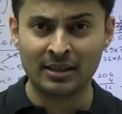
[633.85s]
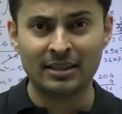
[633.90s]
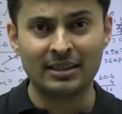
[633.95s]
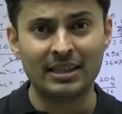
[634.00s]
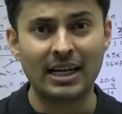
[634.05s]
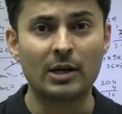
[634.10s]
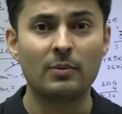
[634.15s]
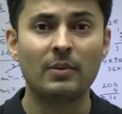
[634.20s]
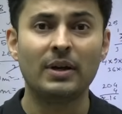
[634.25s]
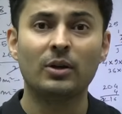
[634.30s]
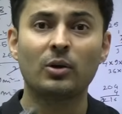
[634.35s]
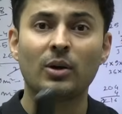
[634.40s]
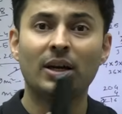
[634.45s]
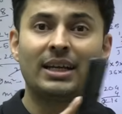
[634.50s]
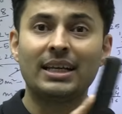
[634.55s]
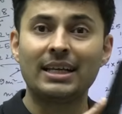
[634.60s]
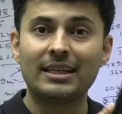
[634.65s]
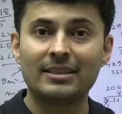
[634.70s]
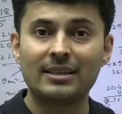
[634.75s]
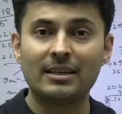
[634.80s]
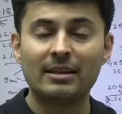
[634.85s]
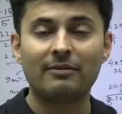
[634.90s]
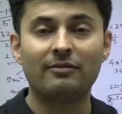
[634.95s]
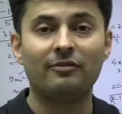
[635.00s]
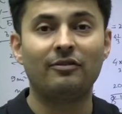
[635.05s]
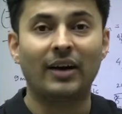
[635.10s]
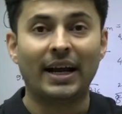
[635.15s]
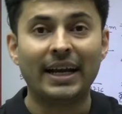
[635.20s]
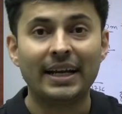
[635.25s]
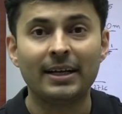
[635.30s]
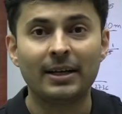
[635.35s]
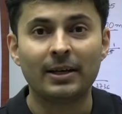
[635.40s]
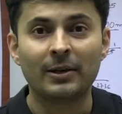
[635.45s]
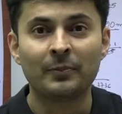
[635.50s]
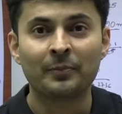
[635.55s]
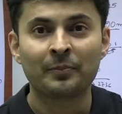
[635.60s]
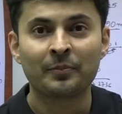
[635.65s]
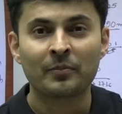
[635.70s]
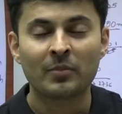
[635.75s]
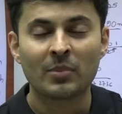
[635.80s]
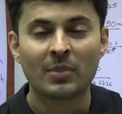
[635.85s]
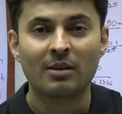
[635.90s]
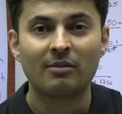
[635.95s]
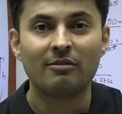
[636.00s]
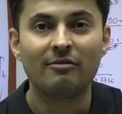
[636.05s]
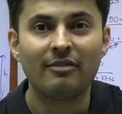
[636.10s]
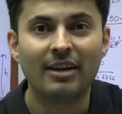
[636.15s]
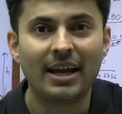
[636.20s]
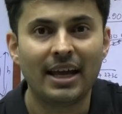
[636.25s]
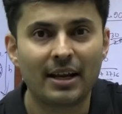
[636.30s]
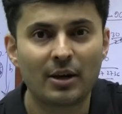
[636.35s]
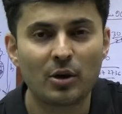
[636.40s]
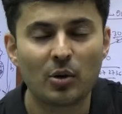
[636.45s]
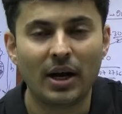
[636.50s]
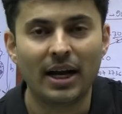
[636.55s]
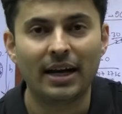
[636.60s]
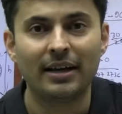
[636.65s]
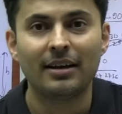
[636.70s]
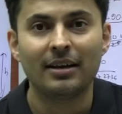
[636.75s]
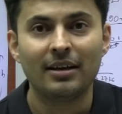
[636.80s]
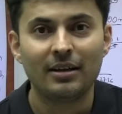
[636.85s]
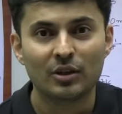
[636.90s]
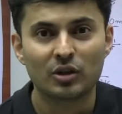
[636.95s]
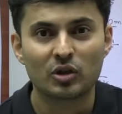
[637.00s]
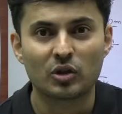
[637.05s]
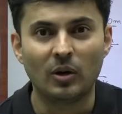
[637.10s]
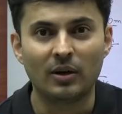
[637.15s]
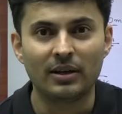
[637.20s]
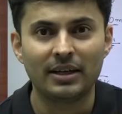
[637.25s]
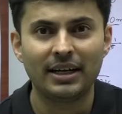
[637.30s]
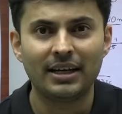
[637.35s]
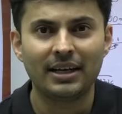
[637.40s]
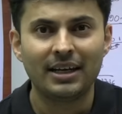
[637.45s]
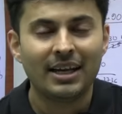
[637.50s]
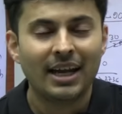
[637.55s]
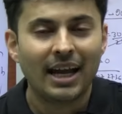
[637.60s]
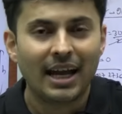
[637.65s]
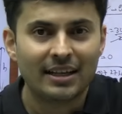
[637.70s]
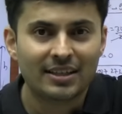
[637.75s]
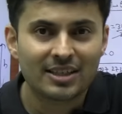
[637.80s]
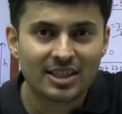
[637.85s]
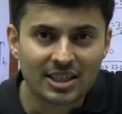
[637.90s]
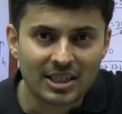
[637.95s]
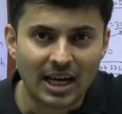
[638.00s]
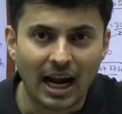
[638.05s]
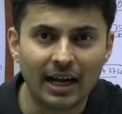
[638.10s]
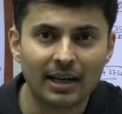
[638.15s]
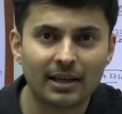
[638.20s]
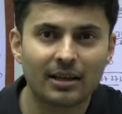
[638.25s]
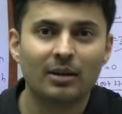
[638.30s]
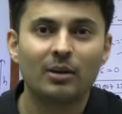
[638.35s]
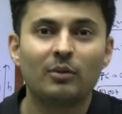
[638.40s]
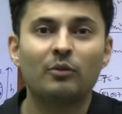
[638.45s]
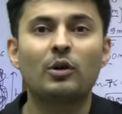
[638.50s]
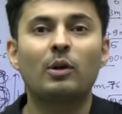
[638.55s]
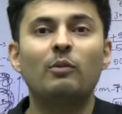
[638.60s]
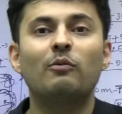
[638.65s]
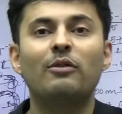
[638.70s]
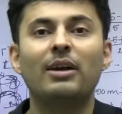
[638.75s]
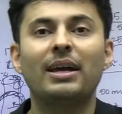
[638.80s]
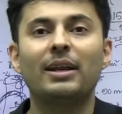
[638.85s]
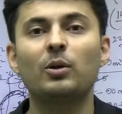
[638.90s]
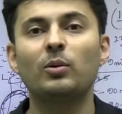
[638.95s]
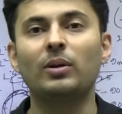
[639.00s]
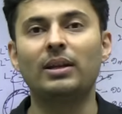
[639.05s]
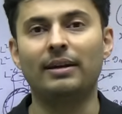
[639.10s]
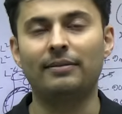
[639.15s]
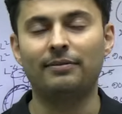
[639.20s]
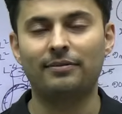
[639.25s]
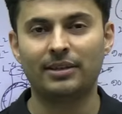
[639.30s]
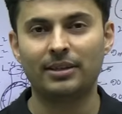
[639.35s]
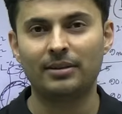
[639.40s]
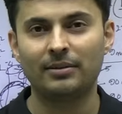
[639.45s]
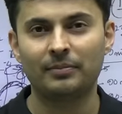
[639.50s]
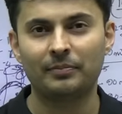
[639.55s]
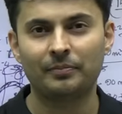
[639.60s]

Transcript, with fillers: That way you can easily find where you had solved it and start from where you left.